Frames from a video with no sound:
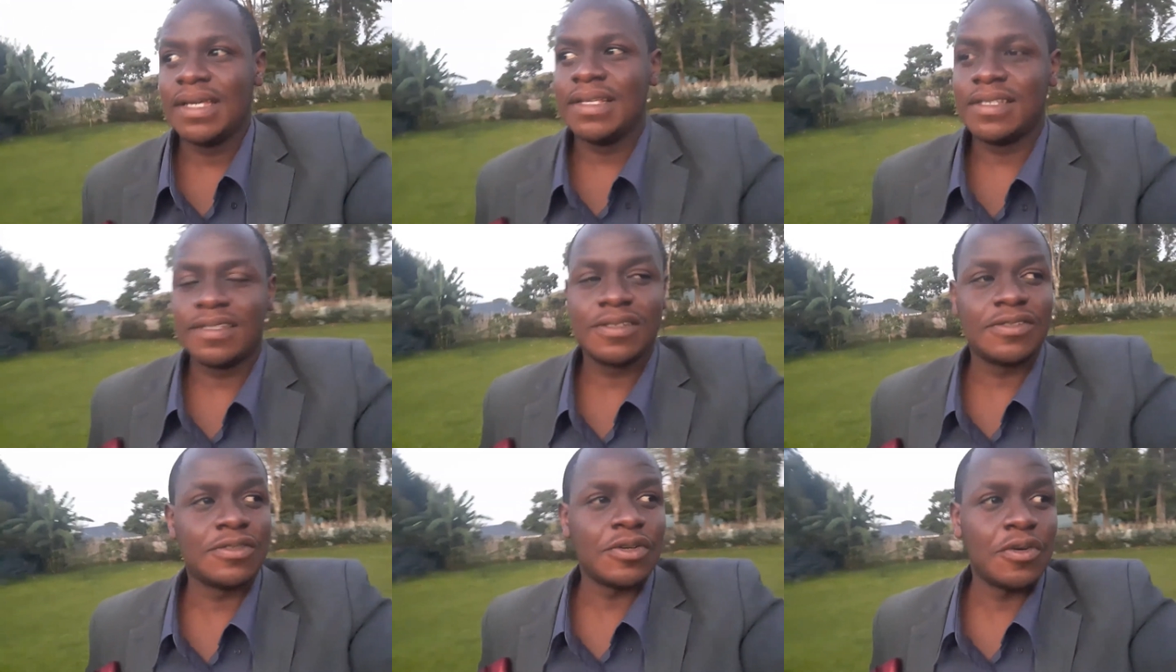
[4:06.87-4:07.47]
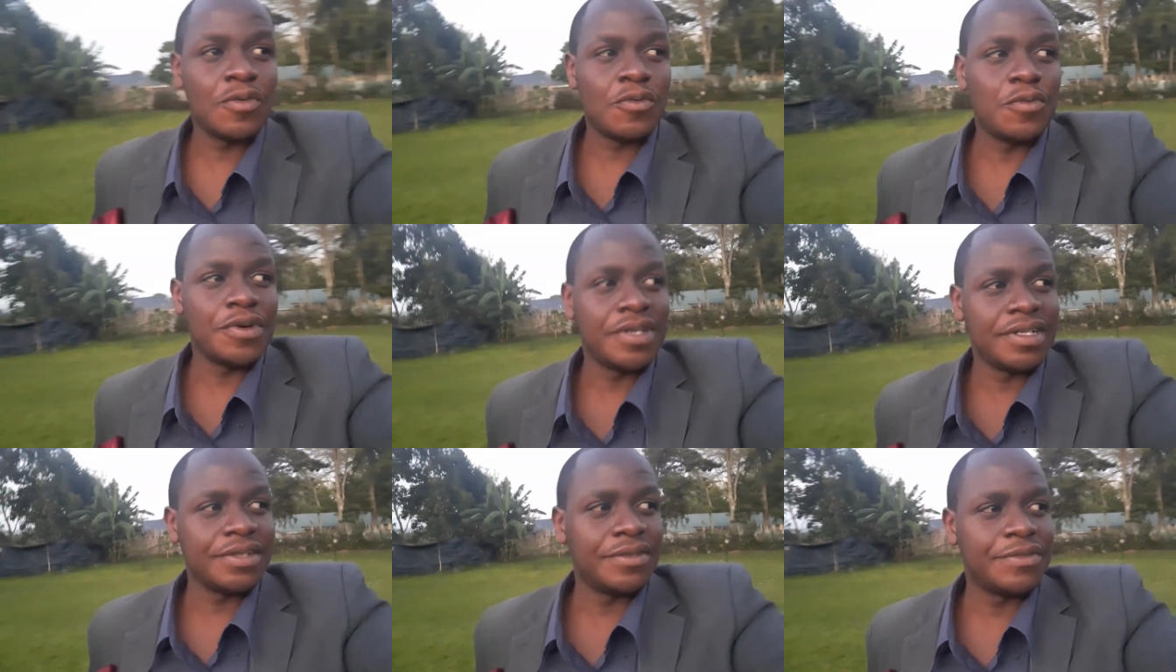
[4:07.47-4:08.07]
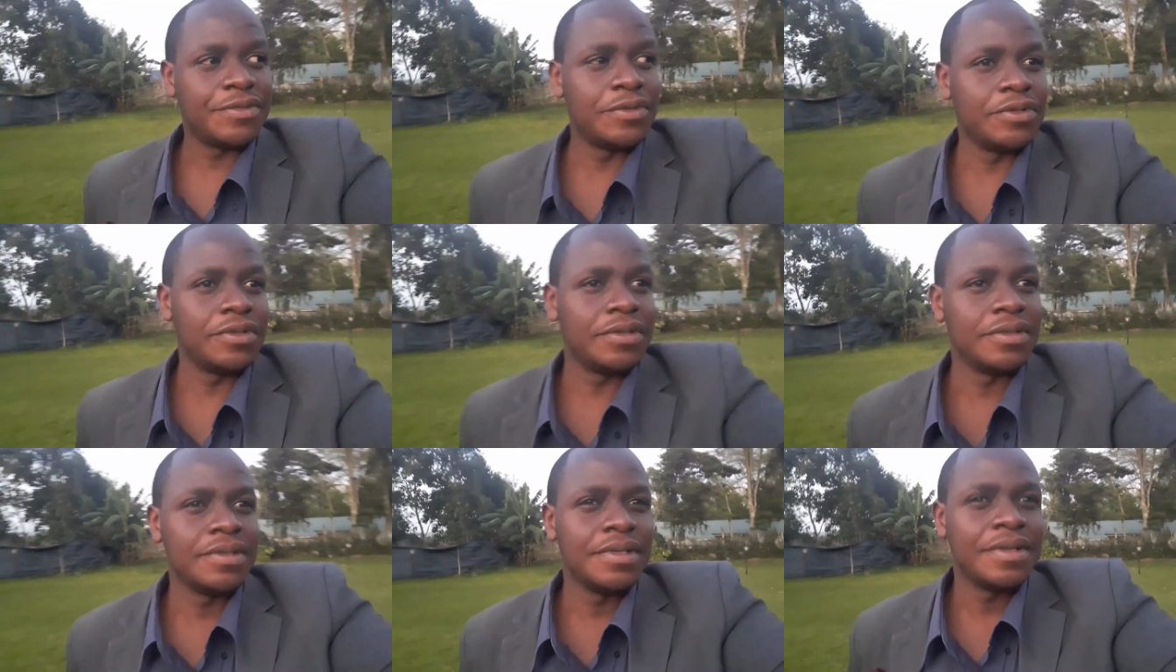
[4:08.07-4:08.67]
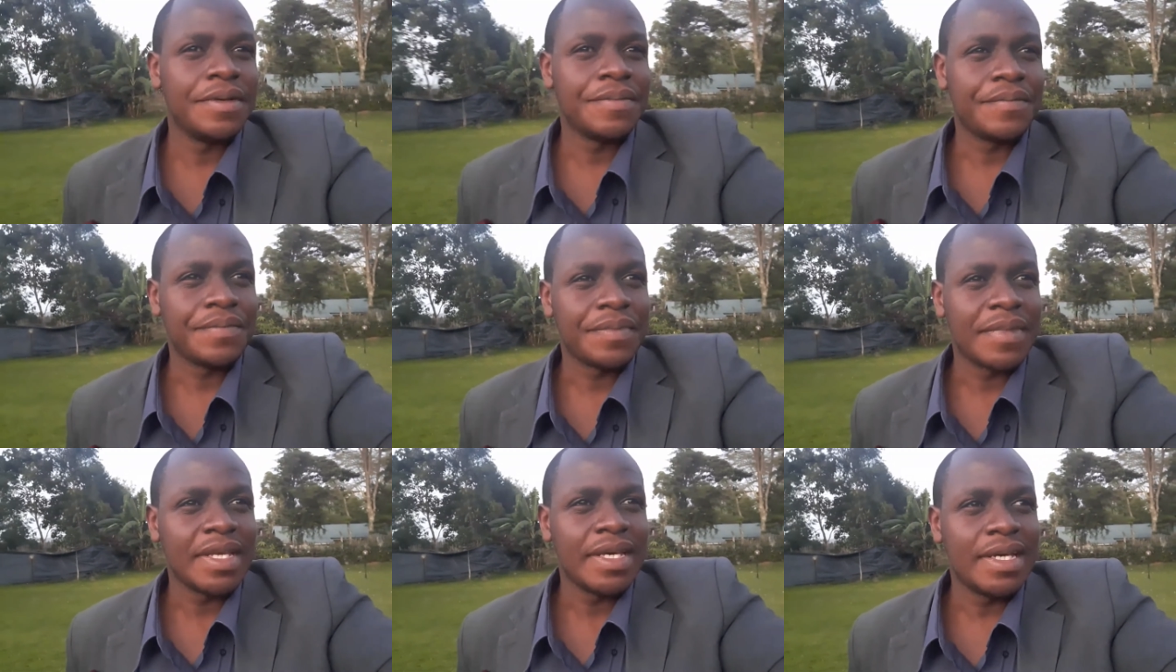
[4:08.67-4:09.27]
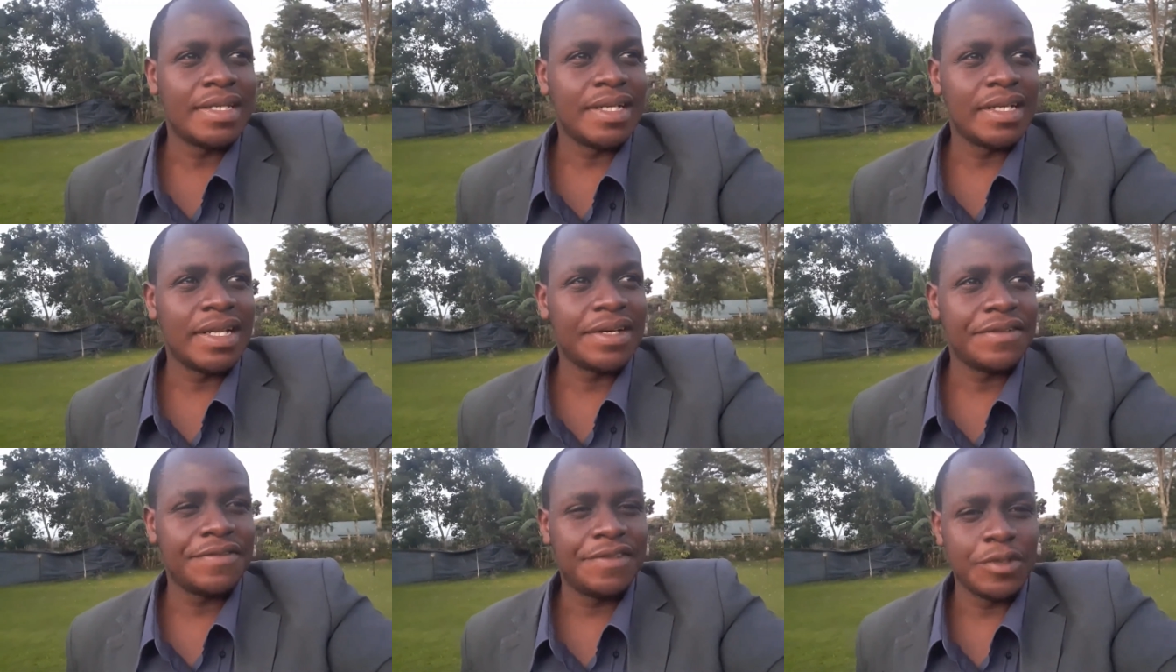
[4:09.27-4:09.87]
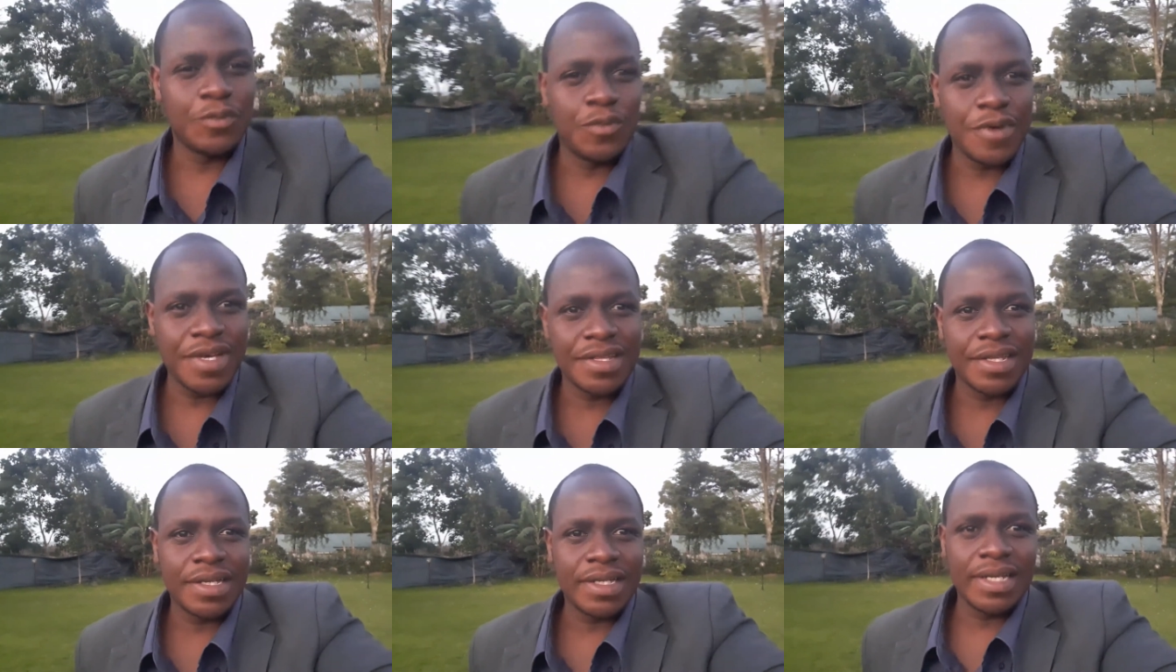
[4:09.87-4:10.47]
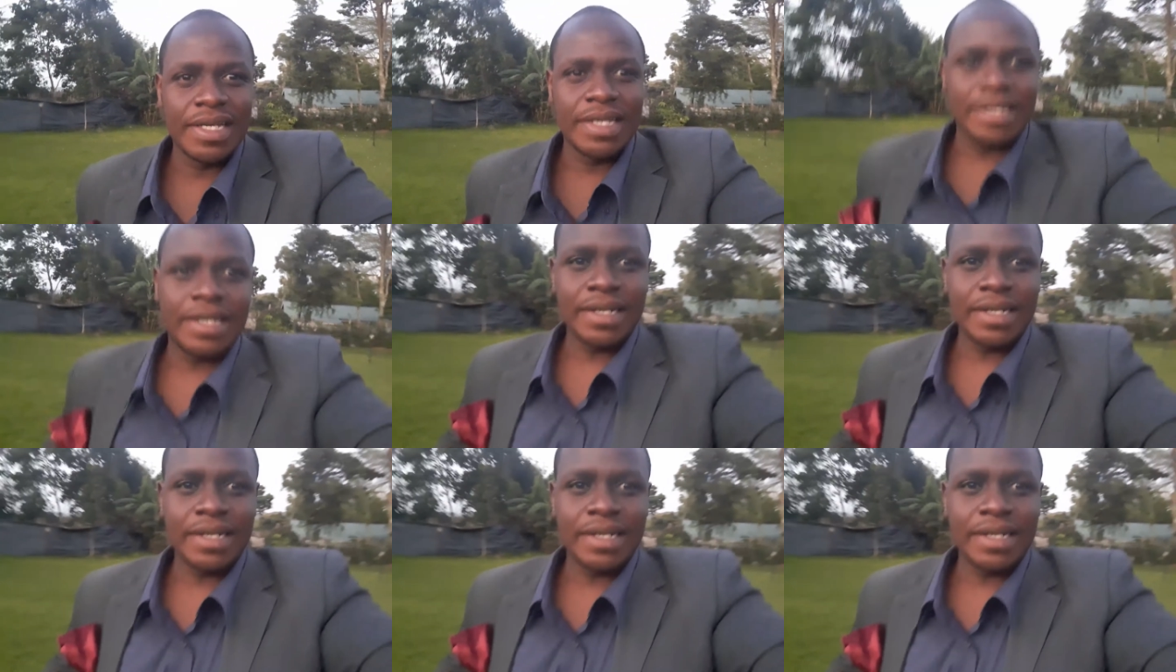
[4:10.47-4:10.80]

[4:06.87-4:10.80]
It's so wonderful and I love the weather like